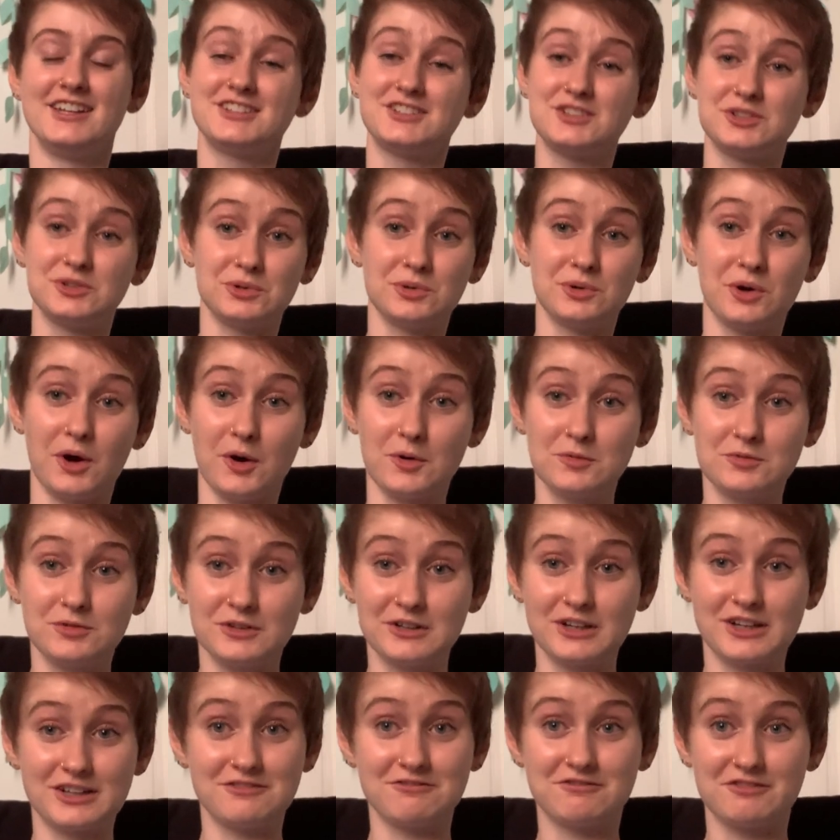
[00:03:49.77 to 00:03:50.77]
to
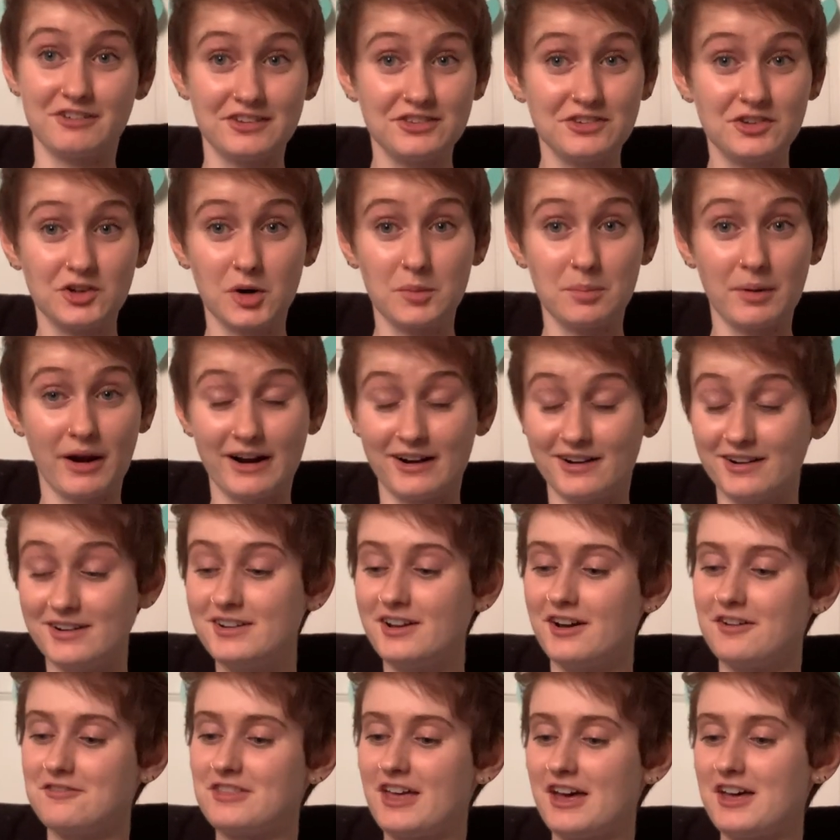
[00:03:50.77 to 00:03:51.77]
hopefully convince our
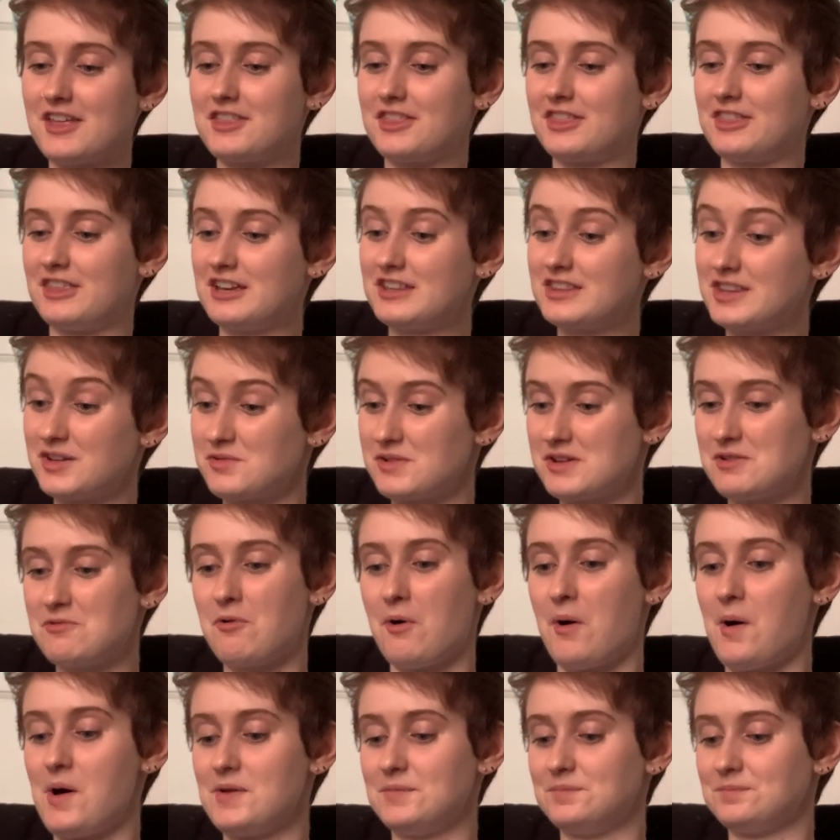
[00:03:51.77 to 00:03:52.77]
parent of that thing that we
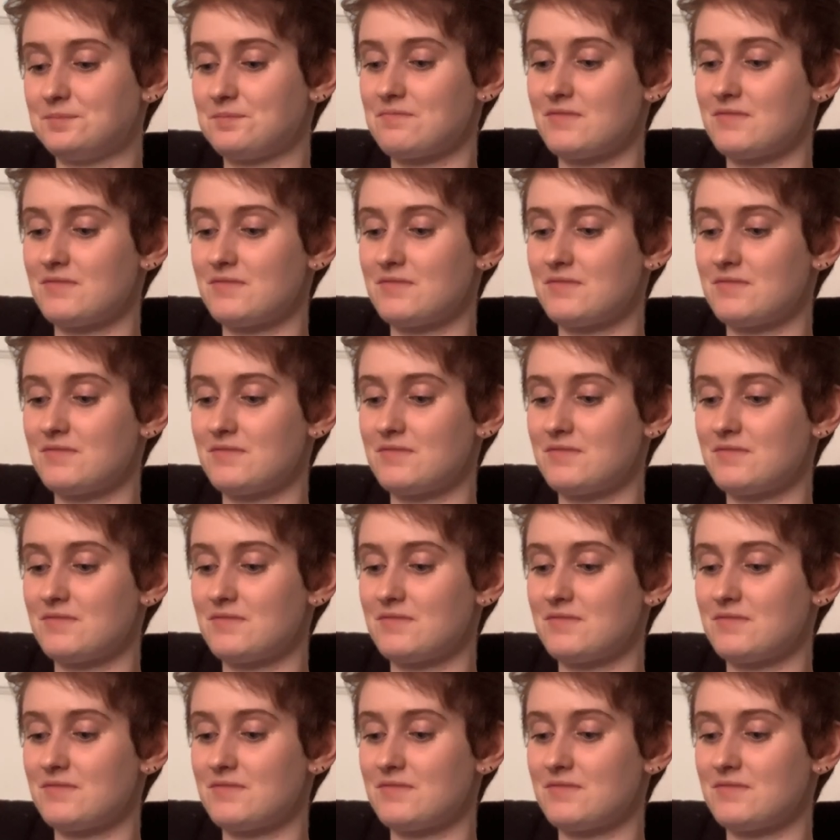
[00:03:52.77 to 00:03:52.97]
want.